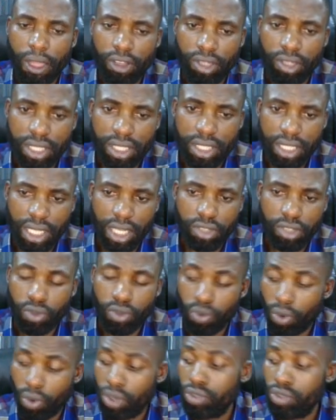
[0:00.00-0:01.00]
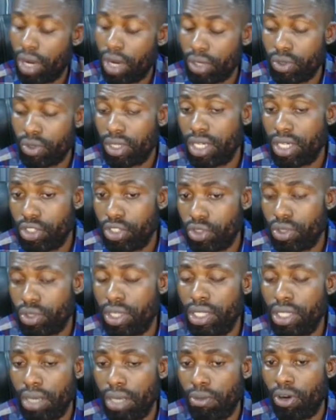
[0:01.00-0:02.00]
You understand? So you want to actually
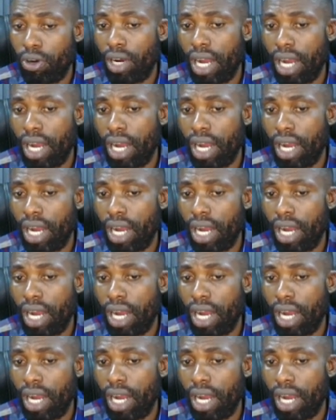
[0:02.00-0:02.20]
educate them on